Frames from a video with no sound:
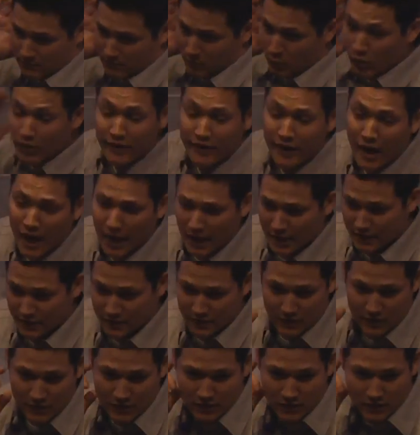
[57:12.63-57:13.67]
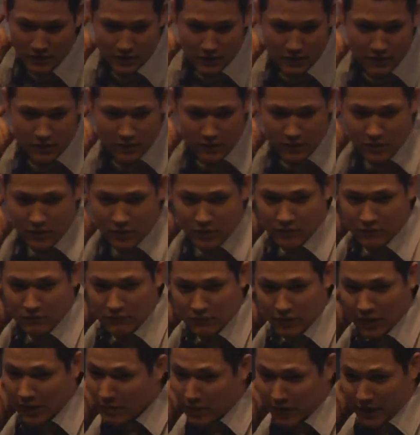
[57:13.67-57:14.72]
What are the odds?
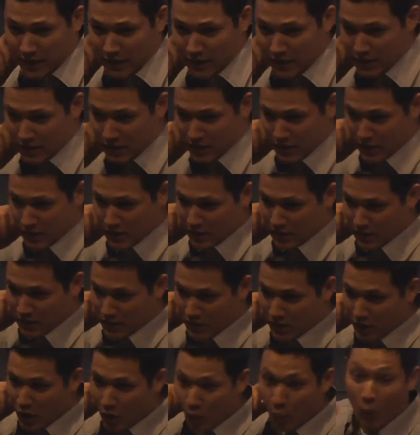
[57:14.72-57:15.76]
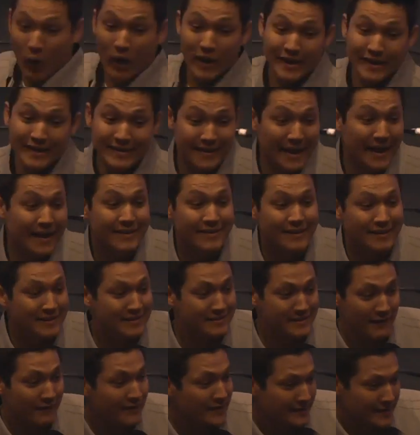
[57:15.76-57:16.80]
Anybody? 1 in 10 to the
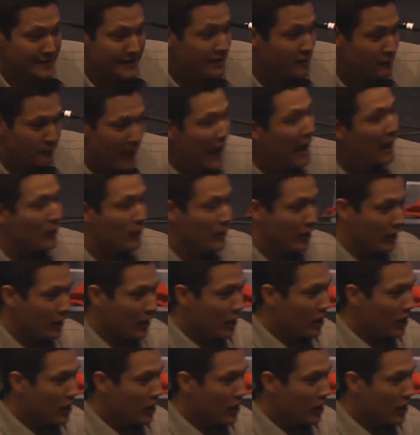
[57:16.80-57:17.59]
17th power.